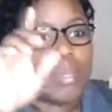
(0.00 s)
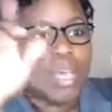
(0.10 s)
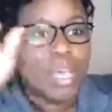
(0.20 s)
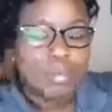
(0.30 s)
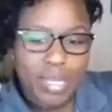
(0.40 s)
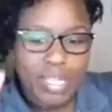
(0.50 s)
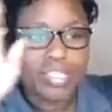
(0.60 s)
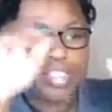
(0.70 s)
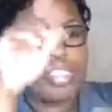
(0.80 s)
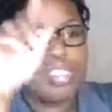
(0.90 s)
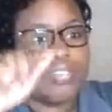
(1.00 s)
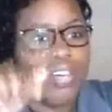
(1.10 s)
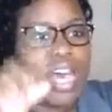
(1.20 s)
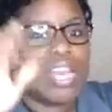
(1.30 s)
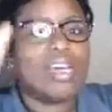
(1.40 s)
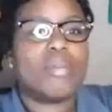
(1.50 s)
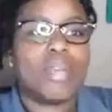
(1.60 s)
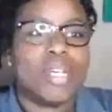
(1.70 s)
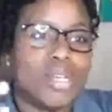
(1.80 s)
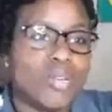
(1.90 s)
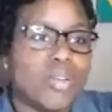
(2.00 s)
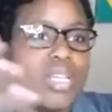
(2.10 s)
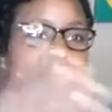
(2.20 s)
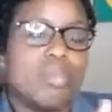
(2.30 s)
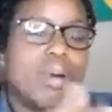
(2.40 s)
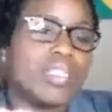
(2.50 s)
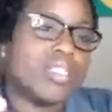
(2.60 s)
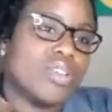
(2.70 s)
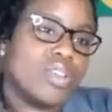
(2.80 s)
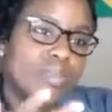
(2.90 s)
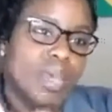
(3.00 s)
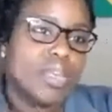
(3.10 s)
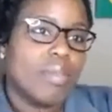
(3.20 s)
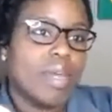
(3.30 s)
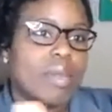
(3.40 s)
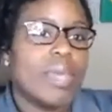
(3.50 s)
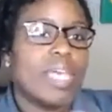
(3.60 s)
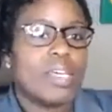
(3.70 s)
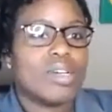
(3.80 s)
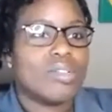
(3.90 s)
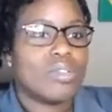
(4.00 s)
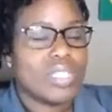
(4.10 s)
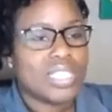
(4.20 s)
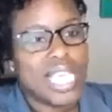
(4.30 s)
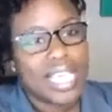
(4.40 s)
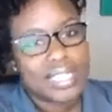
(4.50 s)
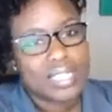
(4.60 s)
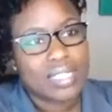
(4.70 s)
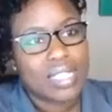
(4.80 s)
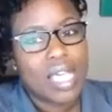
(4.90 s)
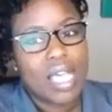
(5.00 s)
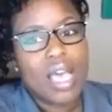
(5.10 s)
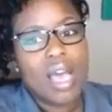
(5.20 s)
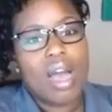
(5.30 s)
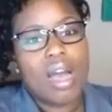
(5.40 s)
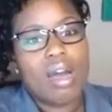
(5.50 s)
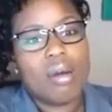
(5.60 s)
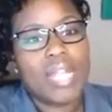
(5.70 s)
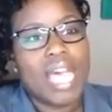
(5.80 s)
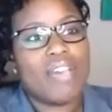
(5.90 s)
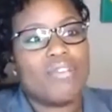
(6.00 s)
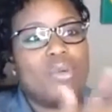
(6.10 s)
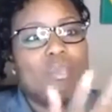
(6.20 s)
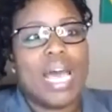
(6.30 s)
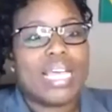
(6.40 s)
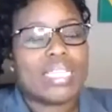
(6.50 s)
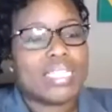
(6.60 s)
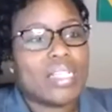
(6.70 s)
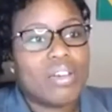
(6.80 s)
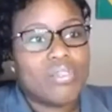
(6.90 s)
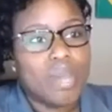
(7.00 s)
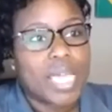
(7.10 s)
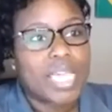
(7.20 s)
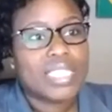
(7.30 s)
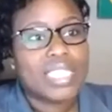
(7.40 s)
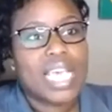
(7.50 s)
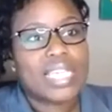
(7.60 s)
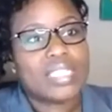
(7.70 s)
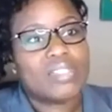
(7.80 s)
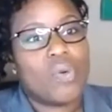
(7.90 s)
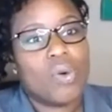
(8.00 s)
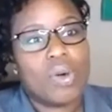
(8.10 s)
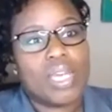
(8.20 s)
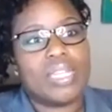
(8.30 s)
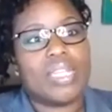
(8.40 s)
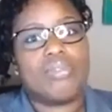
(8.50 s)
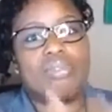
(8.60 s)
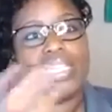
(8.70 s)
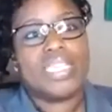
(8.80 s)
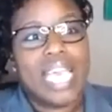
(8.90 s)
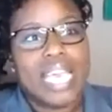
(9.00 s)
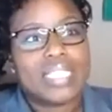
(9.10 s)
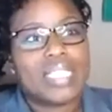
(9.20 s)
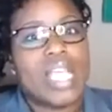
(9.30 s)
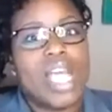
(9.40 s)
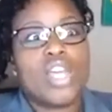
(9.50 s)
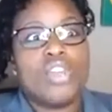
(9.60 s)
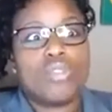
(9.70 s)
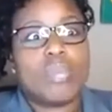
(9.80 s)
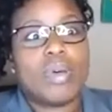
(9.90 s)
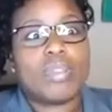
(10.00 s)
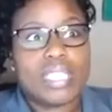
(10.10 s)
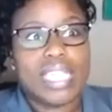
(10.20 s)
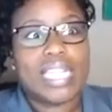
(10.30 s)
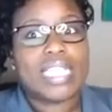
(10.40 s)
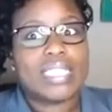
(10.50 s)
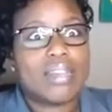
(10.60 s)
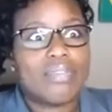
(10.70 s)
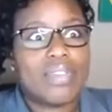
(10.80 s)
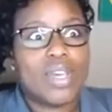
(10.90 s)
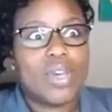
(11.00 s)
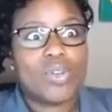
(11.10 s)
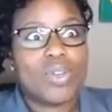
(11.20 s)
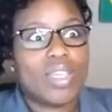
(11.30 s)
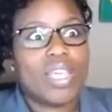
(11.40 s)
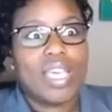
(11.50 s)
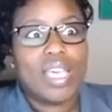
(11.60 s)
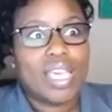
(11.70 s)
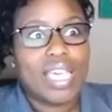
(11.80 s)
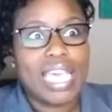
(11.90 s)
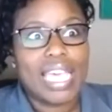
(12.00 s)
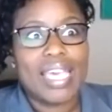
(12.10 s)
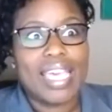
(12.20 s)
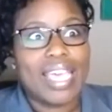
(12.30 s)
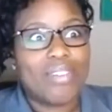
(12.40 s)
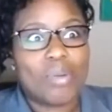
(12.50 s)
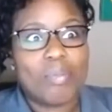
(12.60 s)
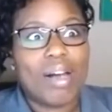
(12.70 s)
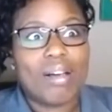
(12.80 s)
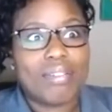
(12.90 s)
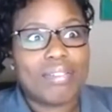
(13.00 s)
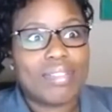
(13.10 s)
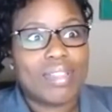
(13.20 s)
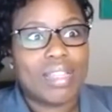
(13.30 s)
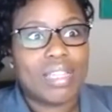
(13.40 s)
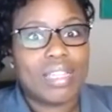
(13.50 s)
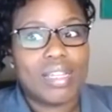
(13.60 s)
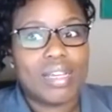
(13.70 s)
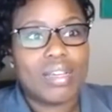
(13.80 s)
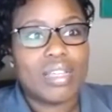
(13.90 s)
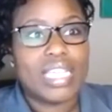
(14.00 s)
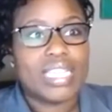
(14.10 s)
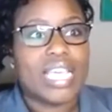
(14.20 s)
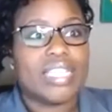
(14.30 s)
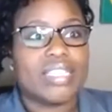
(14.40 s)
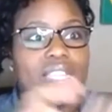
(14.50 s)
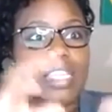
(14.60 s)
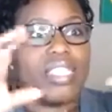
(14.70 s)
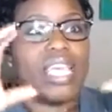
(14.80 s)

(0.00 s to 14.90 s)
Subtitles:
piece, you divide it up, include it in your price so you can make your money back, including the taxes. Now, if you buy stuff, paying taxes for it, and then re-taxing, you're supposed to send that stuff in every month. They